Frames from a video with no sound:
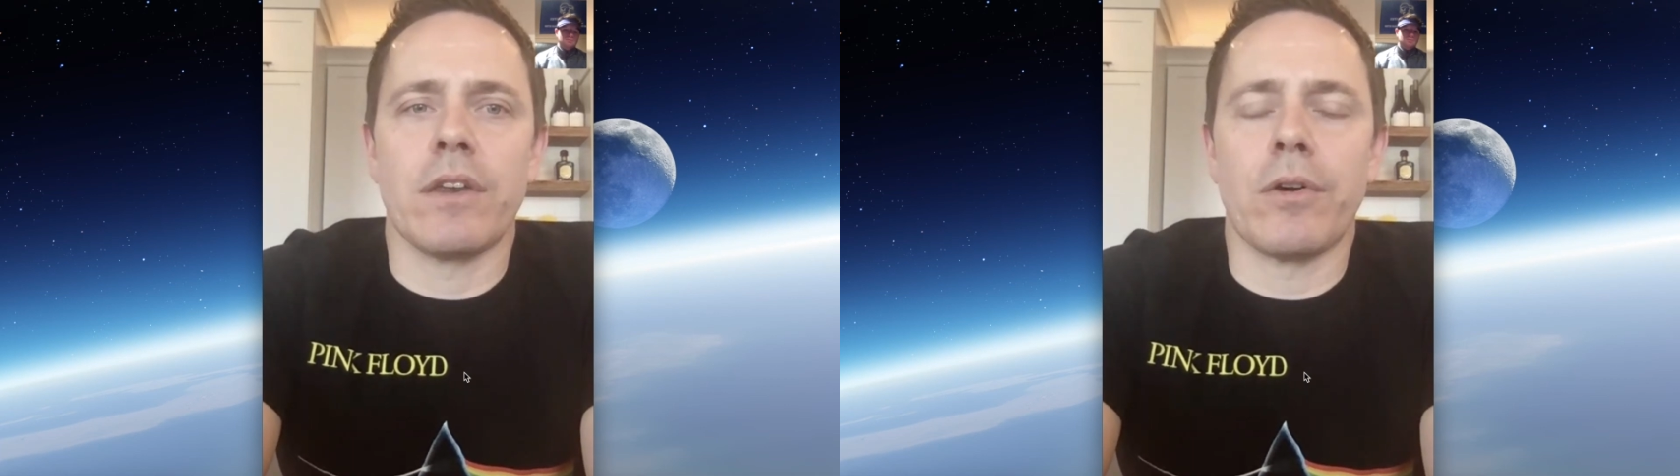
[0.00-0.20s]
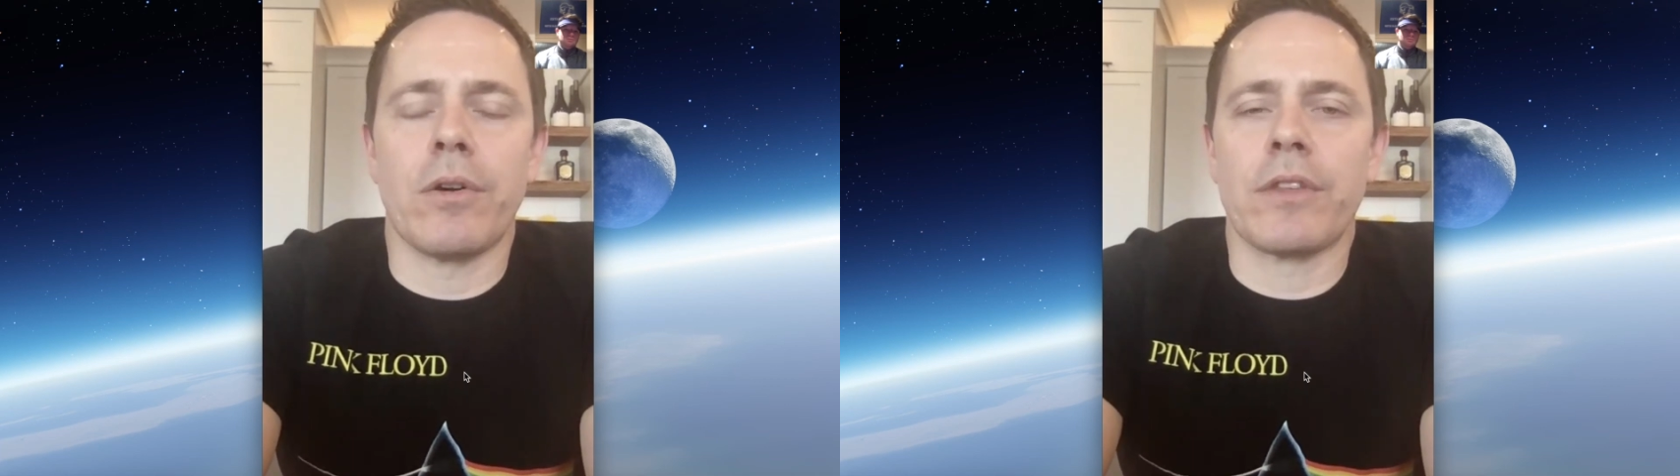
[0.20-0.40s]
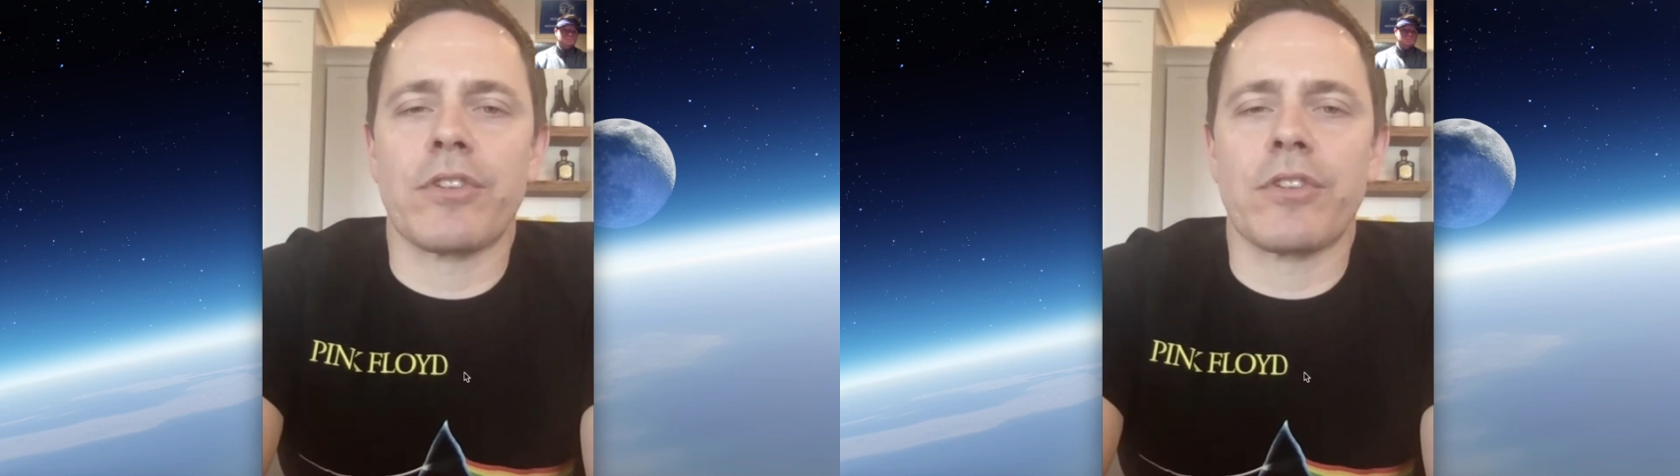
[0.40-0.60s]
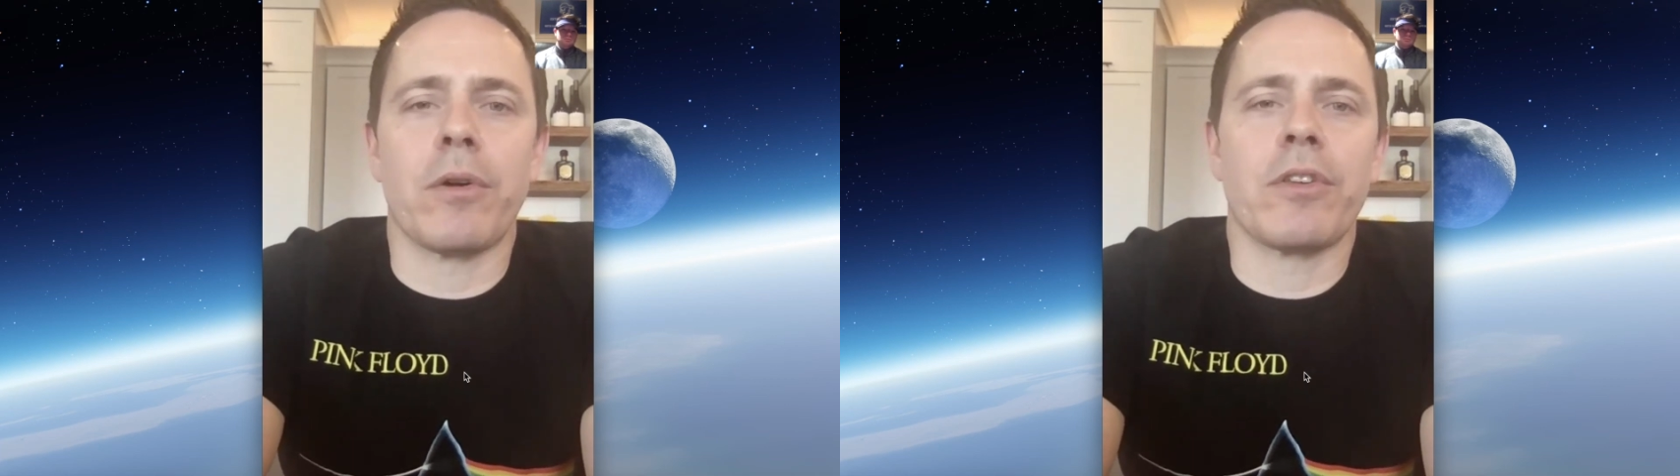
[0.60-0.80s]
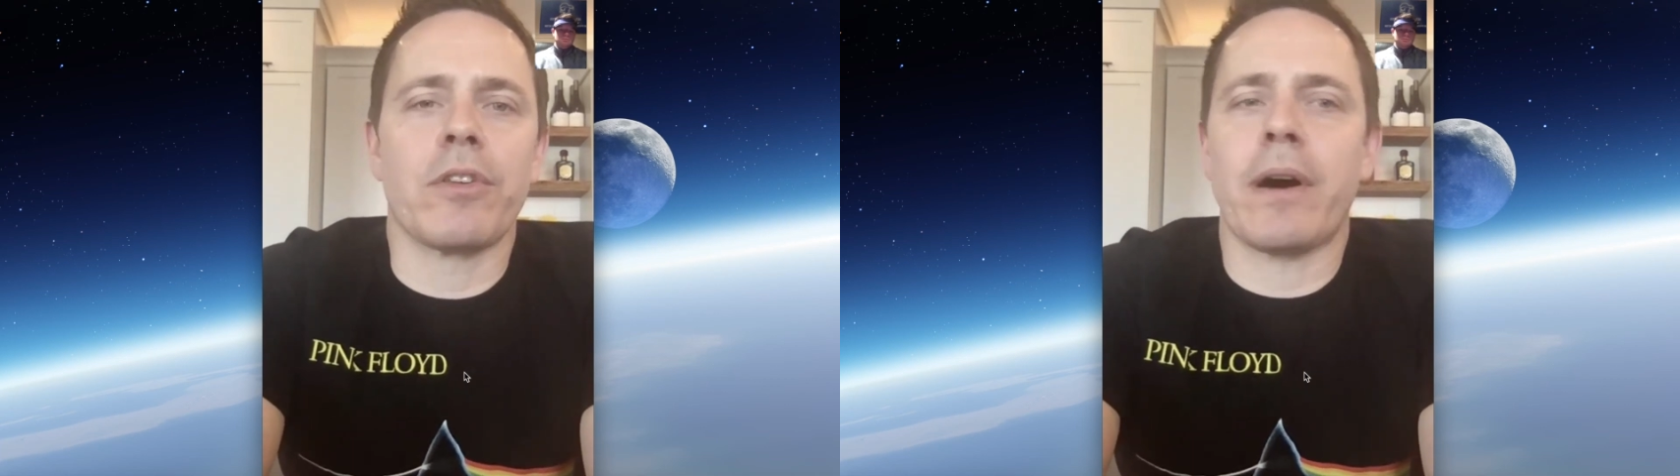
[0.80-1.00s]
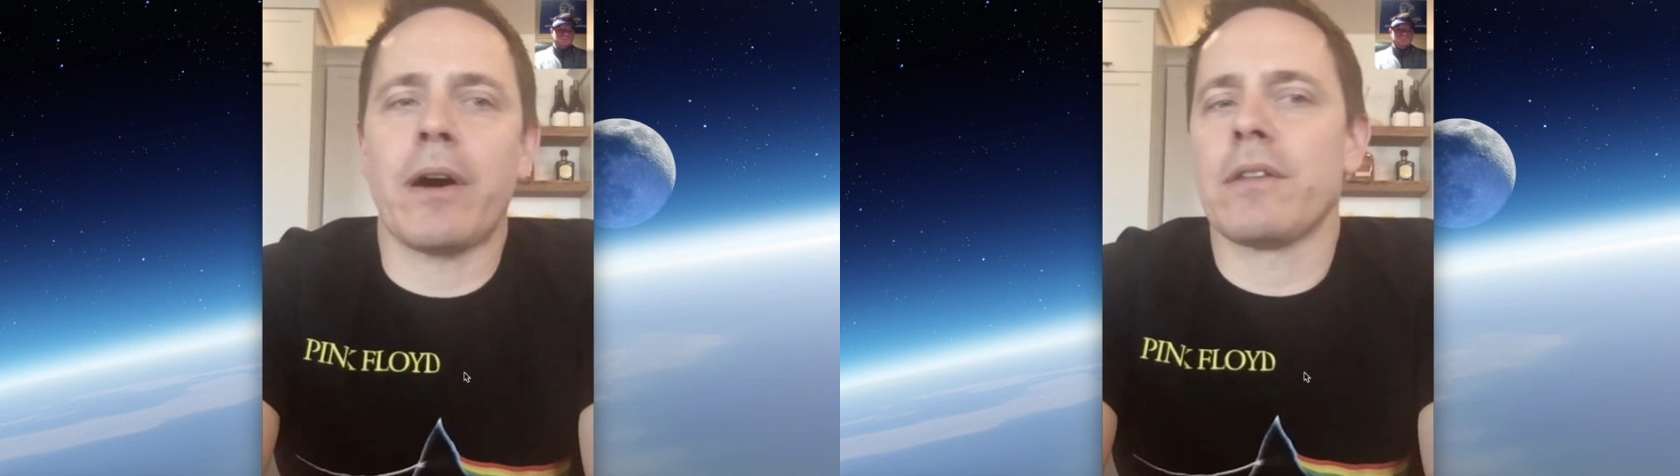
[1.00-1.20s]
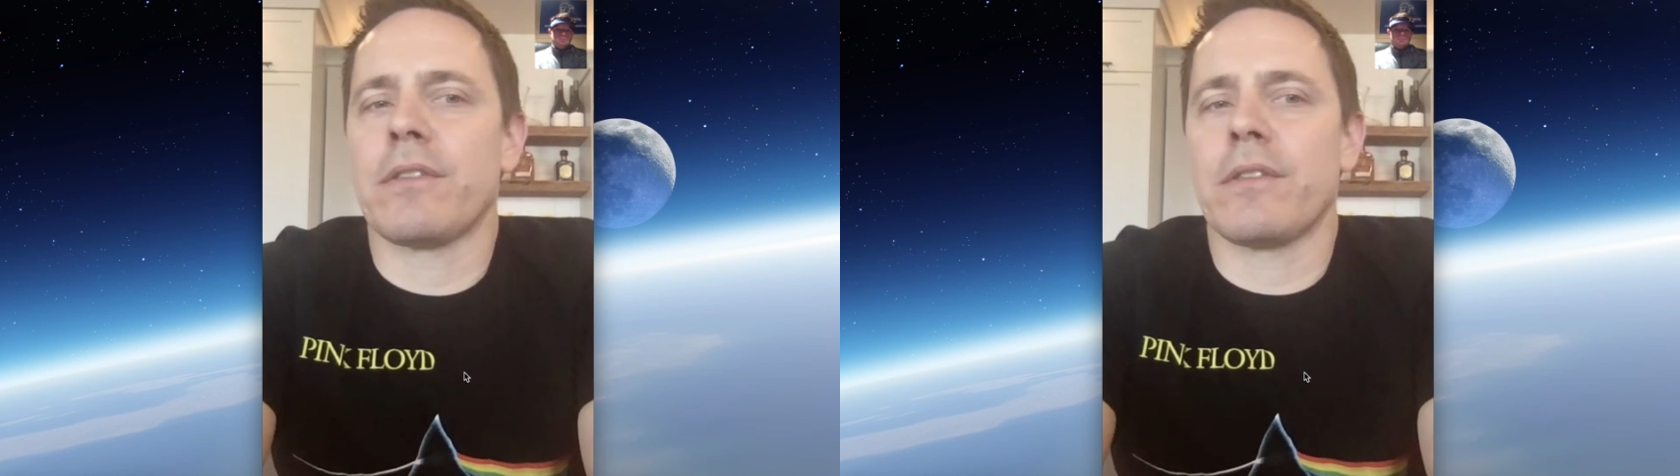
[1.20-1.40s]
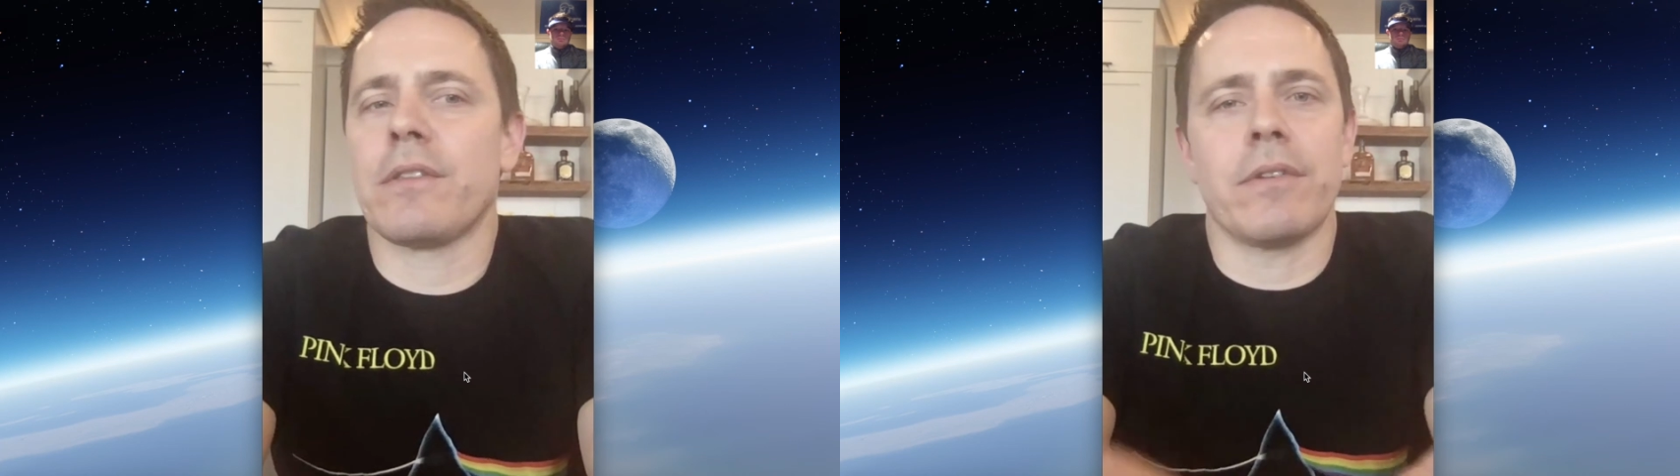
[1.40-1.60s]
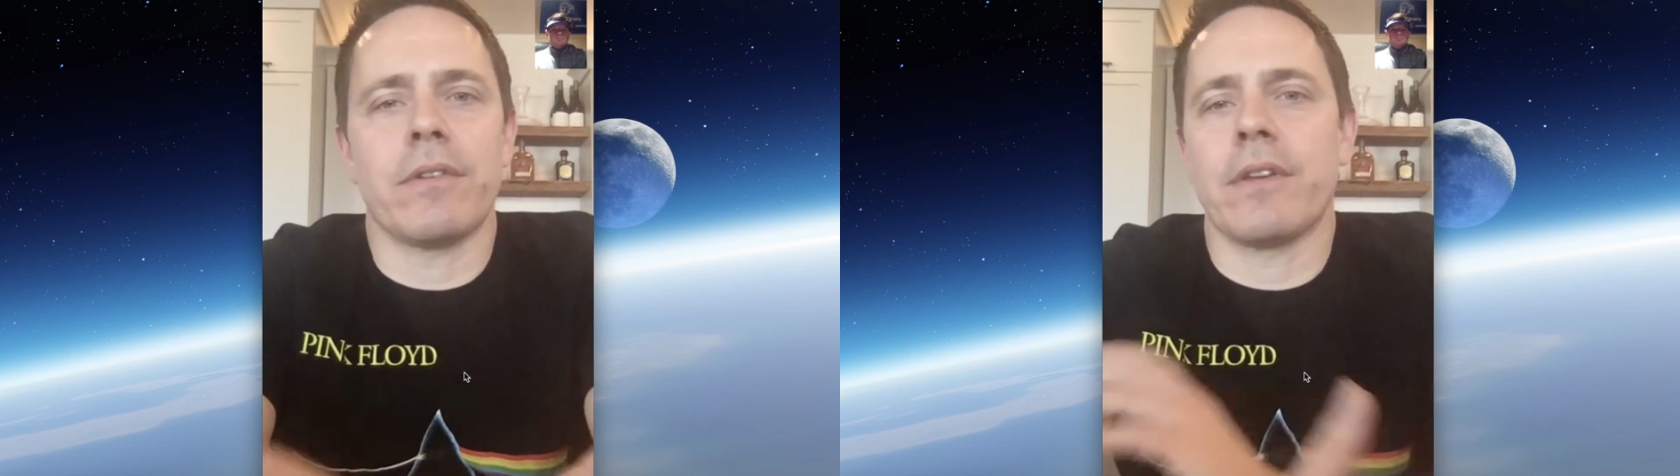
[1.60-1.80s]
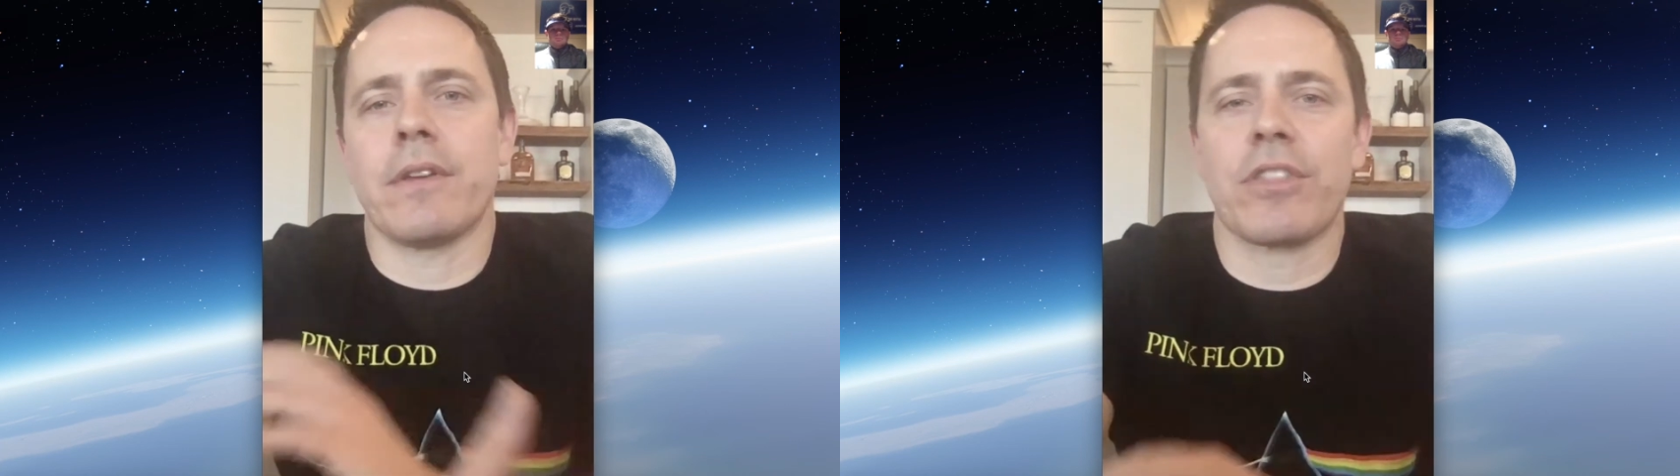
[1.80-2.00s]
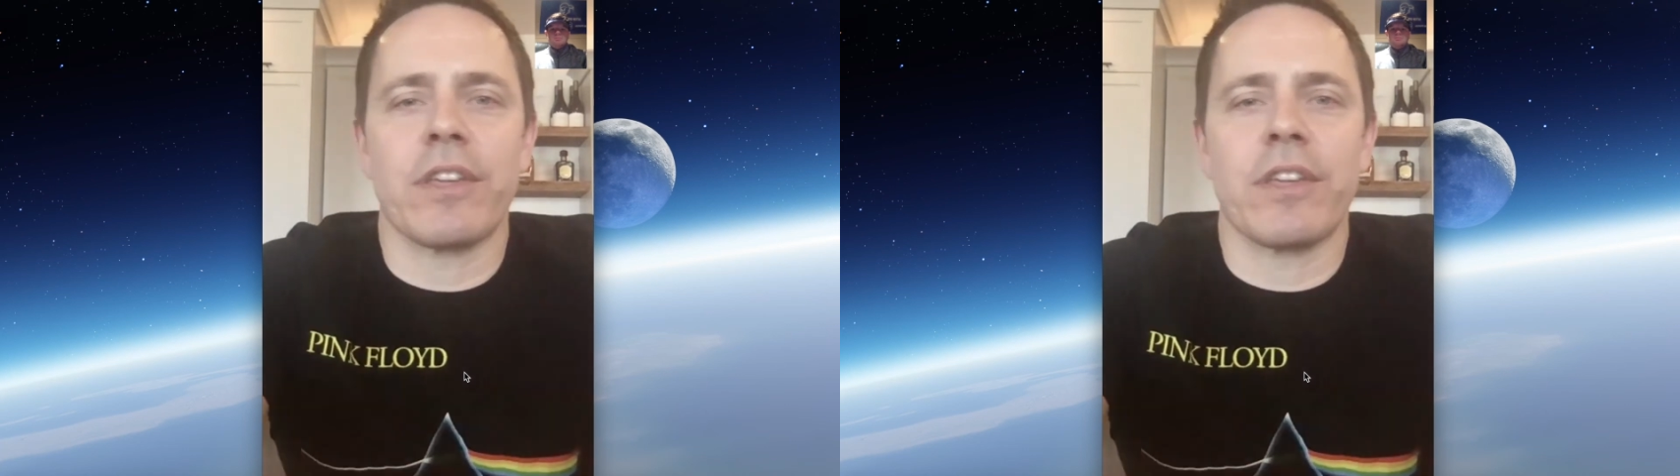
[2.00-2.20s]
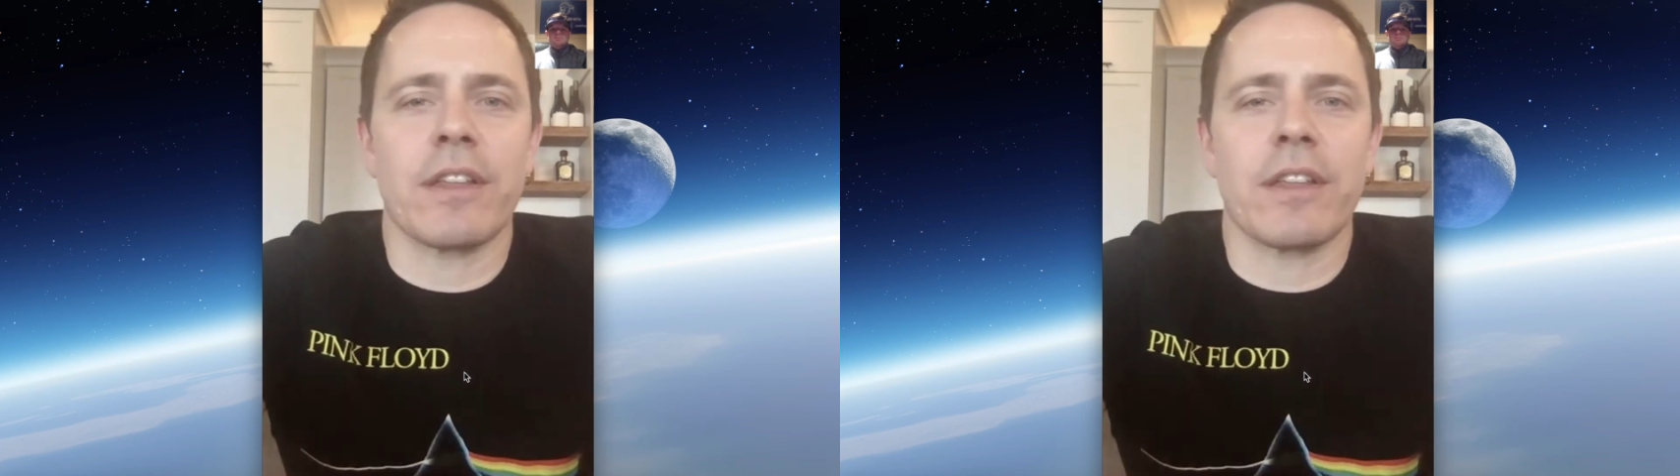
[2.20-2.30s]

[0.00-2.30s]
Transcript: it's always about everything